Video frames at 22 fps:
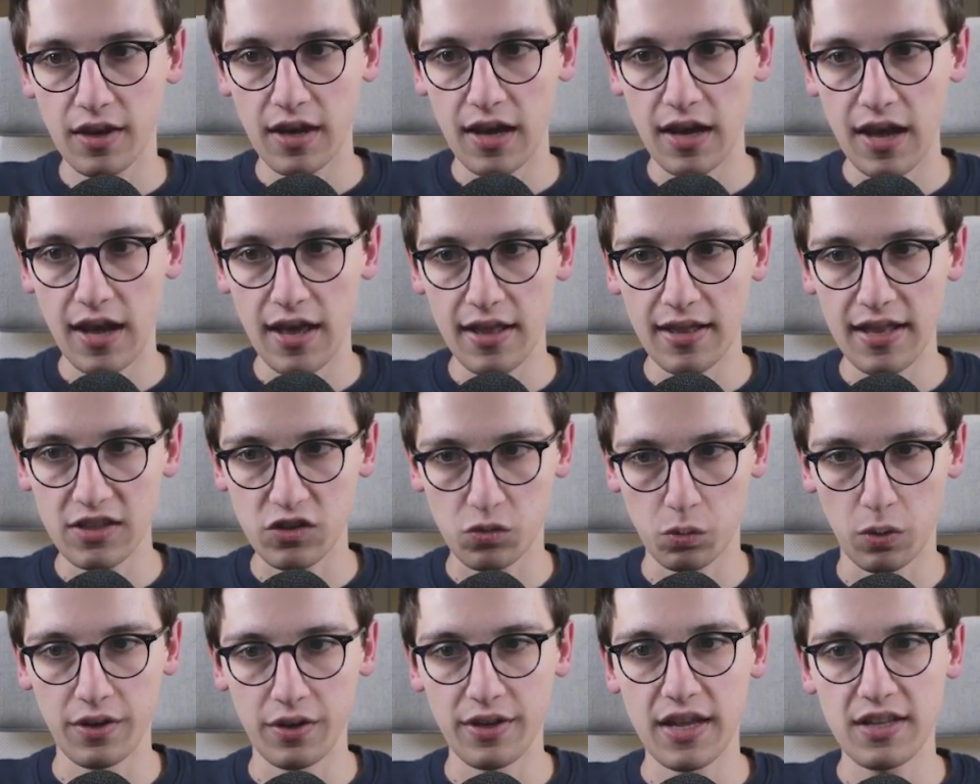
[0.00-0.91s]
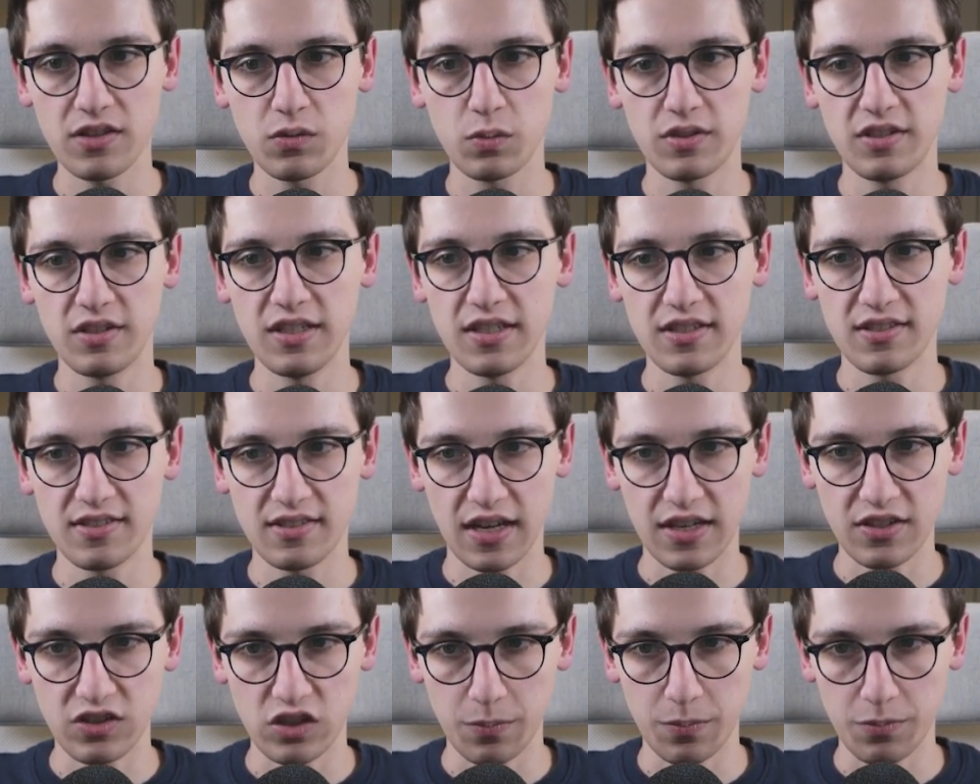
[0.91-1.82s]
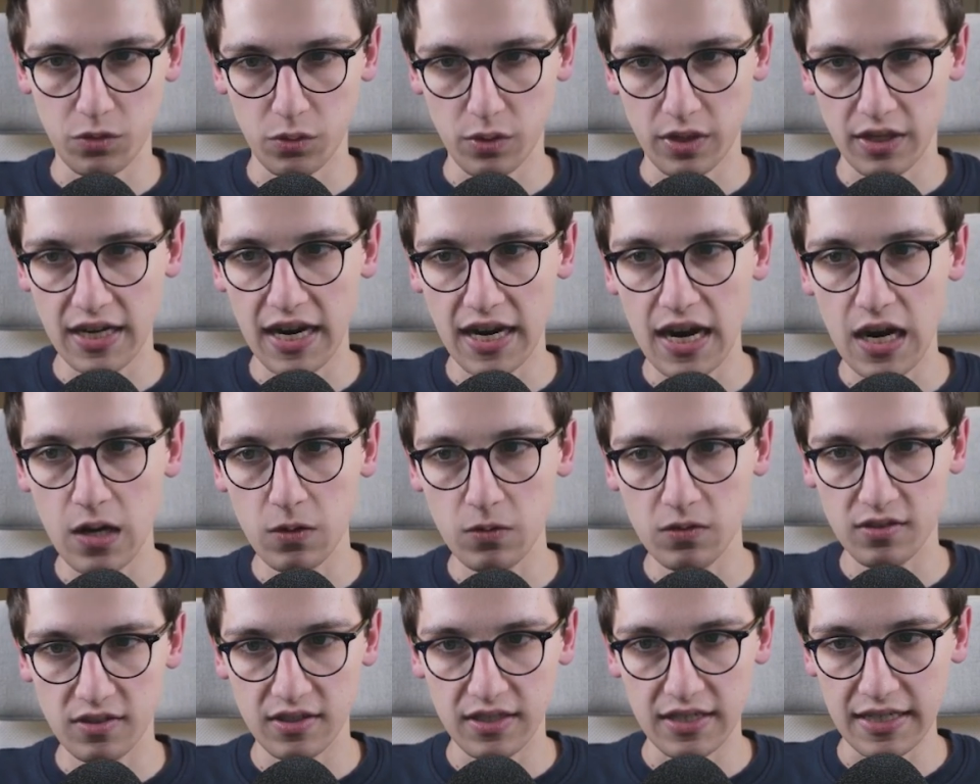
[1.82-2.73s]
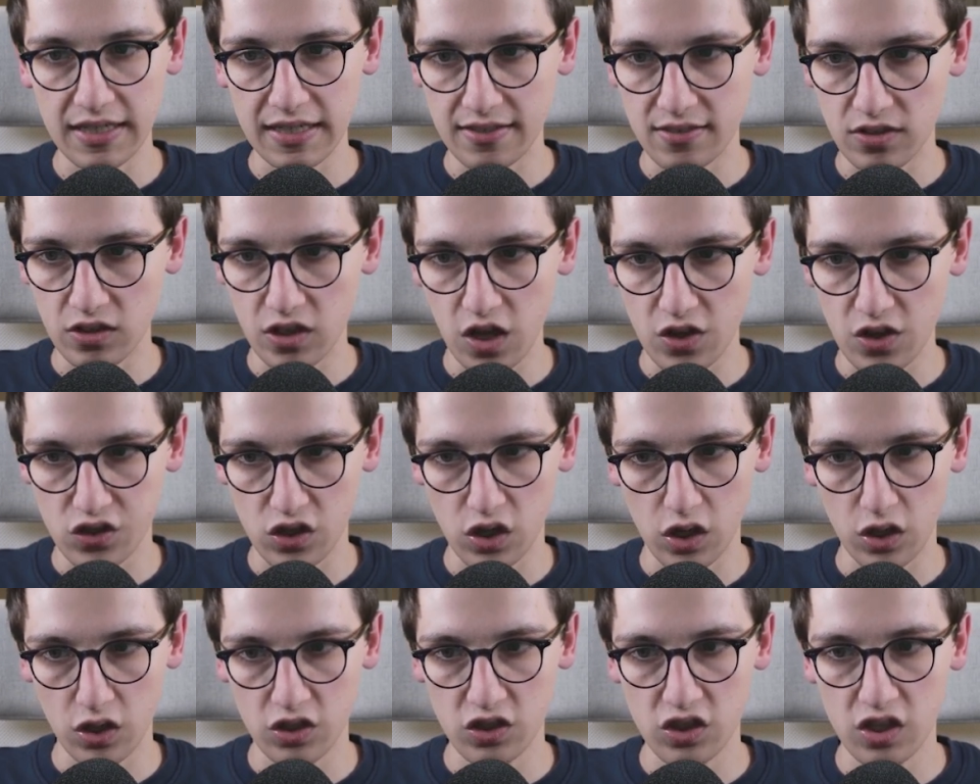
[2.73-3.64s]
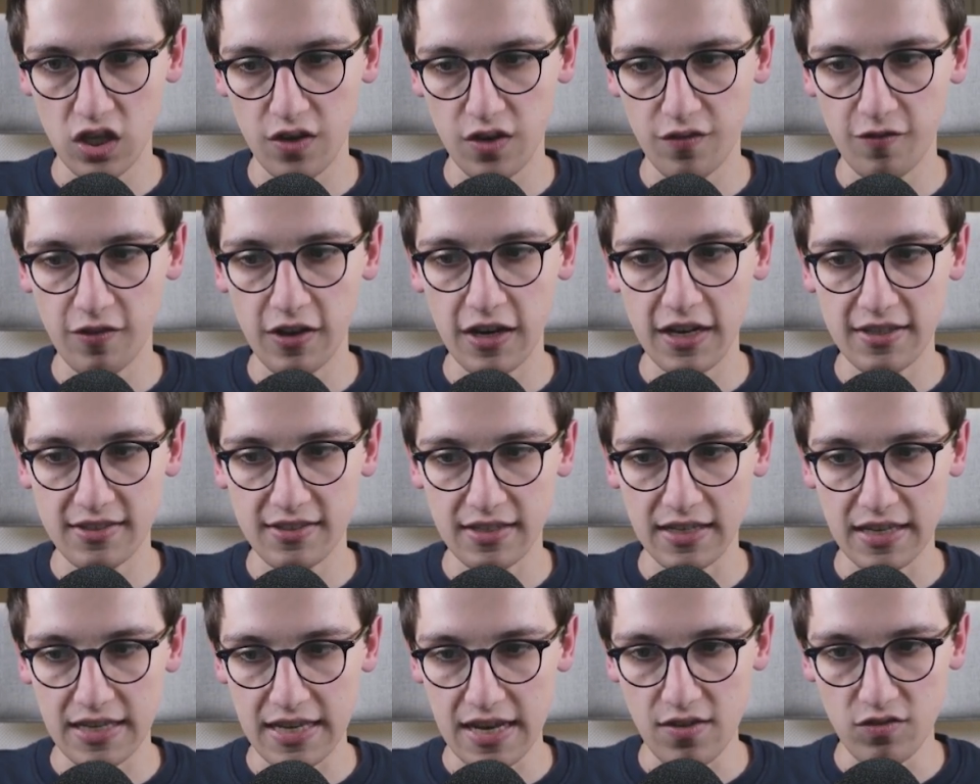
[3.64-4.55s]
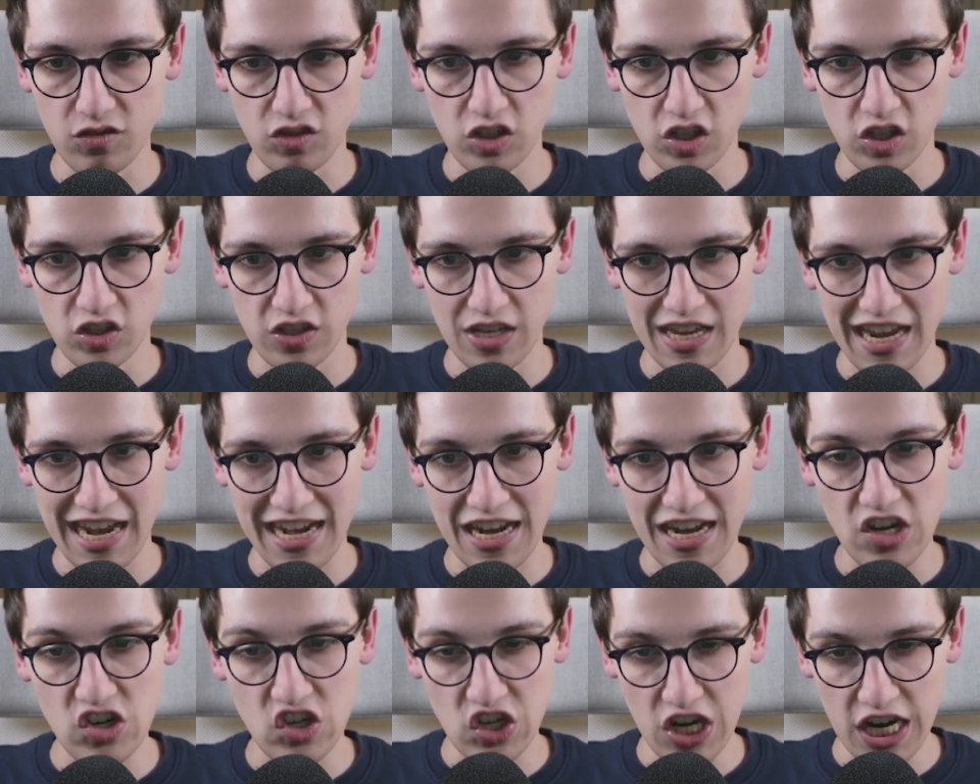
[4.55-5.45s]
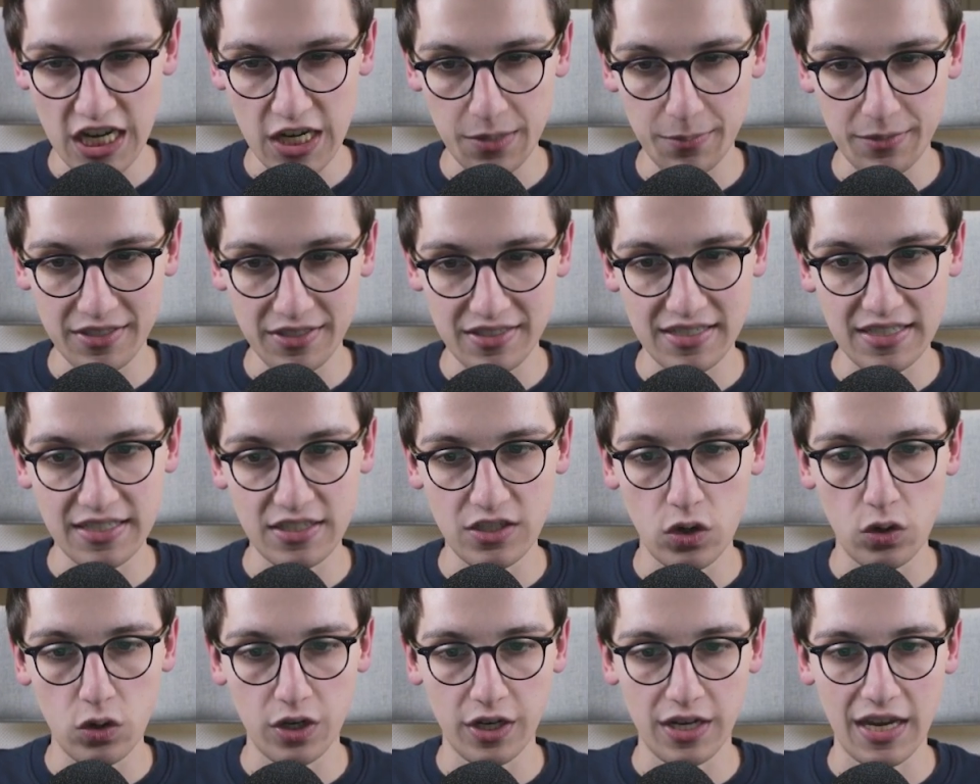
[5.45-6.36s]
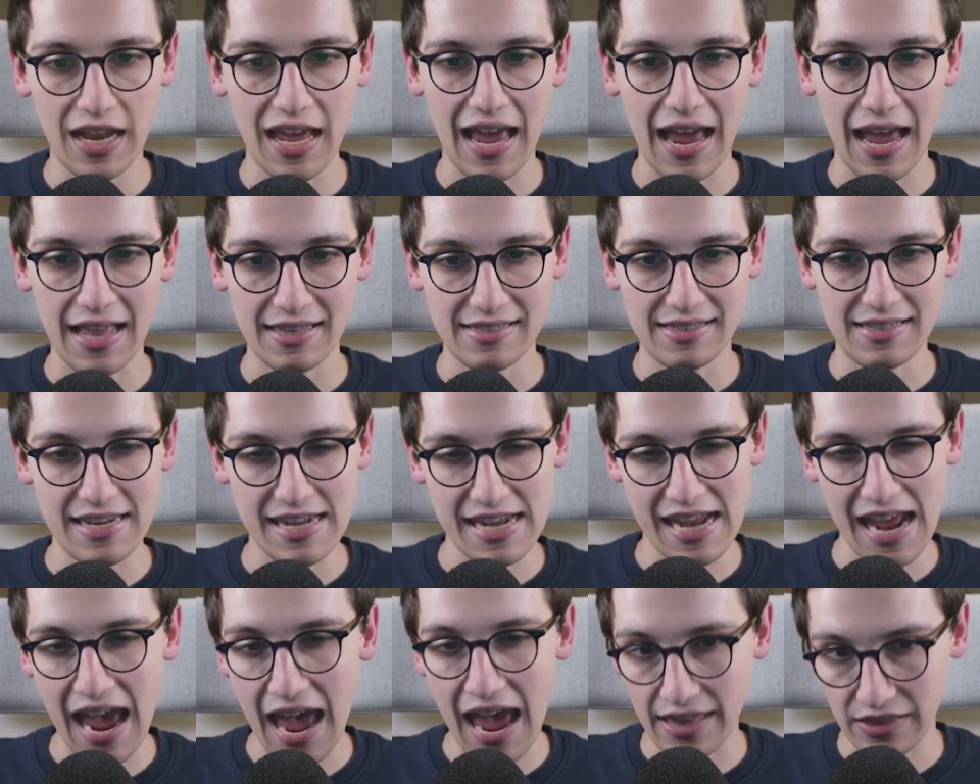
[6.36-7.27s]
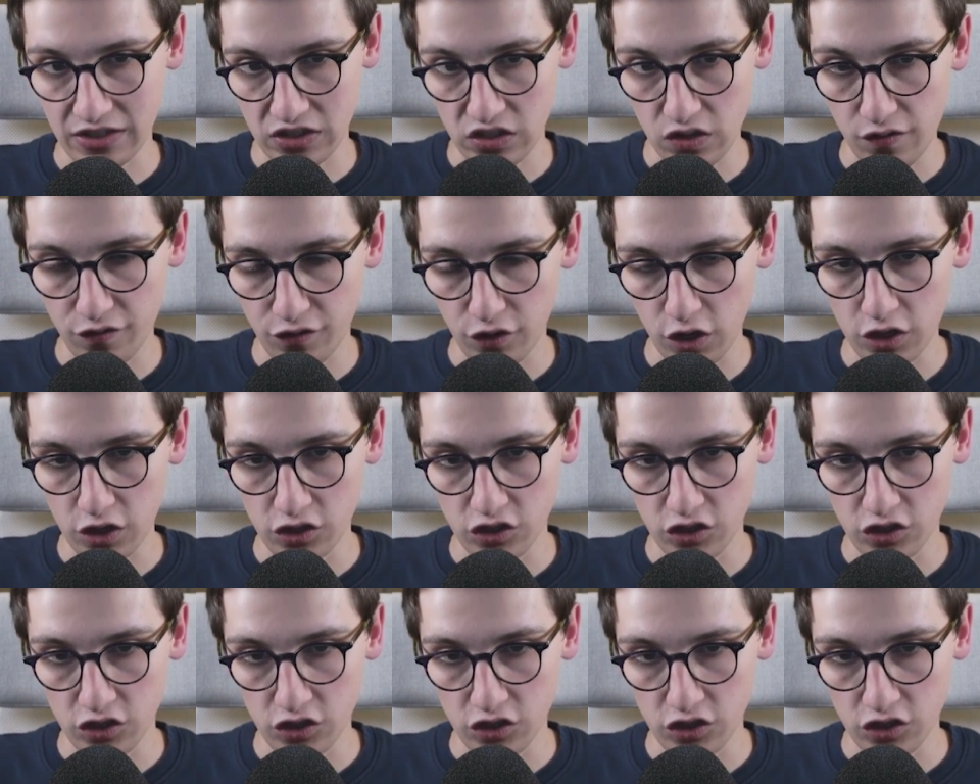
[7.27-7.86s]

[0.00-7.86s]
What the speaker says: let's run that. We see it signs up to an account, it does all the stuff, and it gives us a JWT token at the end for us to